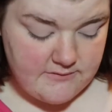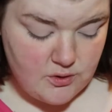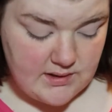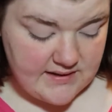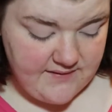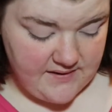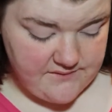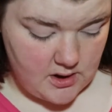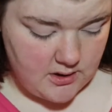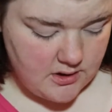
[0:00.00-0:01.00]

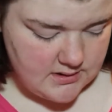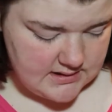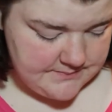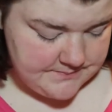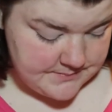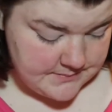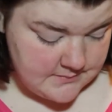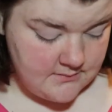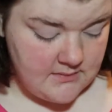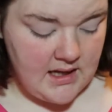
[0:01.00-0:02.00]
$25.
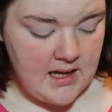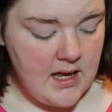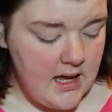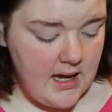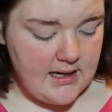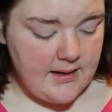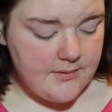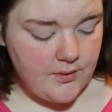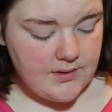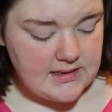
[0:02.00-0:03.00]
And I'm
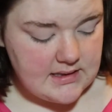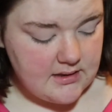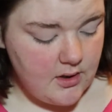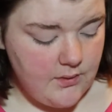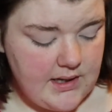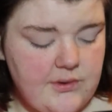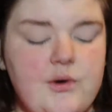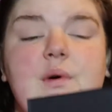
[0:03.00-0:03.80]
going to go in